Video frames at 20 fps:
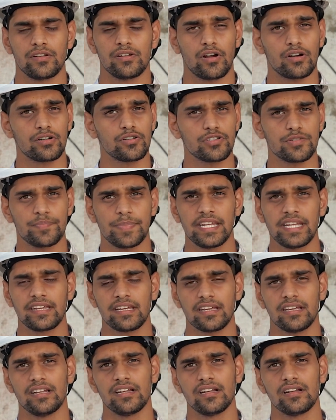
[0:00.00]
not to
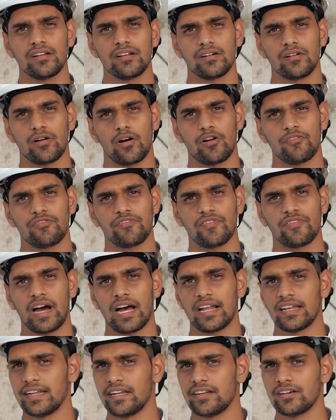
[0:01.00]
speak ill of
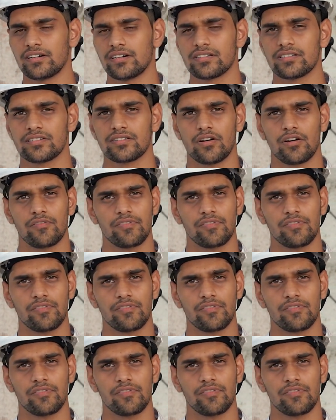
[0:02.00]
our leaders,